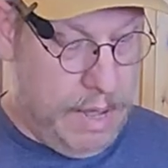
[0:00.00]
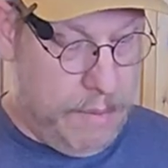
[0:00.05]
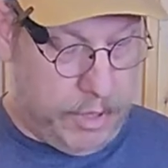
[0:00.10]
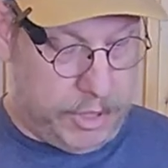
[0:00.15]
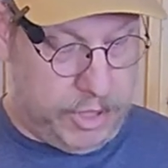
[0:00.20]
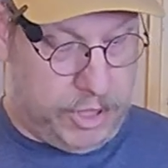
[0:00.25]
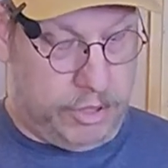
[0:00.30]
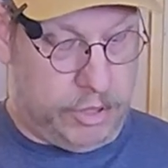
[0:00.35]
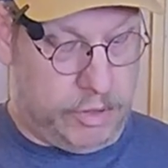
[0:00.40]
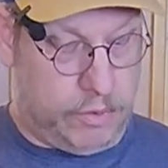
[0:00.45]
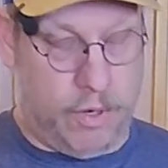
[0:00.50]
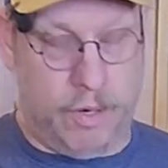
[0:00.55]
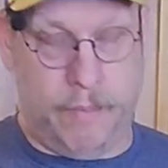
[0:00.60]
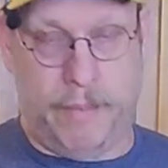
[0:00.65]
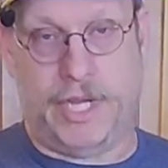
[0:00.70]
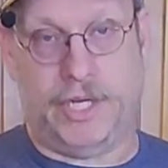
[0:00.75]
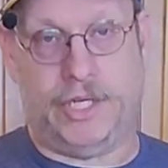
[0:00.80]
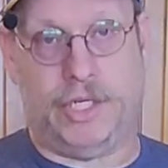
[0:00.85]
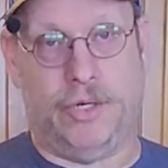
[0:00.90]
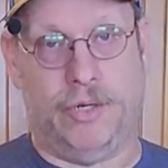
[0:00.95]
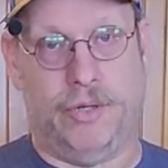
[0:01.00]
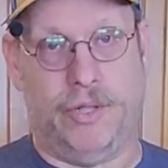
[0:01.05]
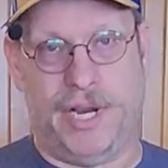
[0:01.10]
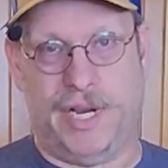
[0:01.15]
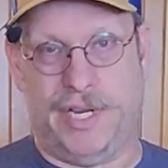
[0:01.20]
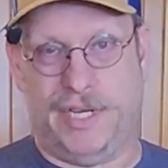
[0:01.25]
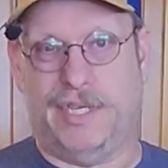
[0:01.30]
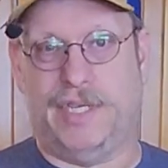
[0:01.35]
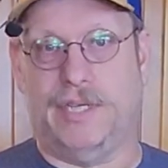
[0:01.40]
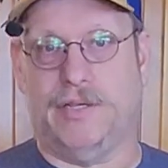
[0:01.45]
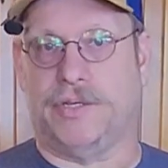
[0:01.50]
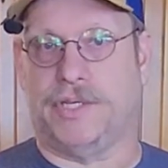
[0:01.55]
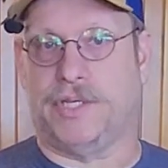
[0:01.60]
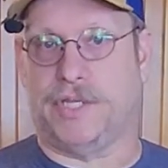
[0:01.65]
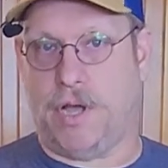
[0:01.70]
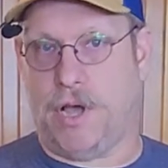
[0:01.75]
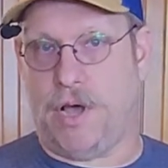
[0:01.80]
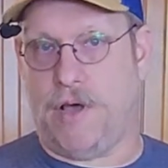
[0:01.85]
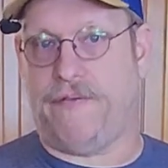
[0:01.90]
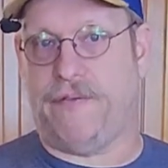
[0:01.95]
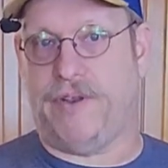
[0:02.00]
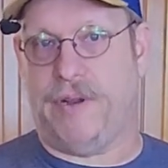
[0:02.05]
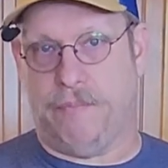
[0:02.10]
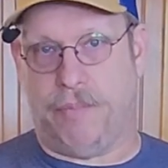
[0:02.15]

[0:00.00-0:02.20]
But you just want to make sure that it's still soft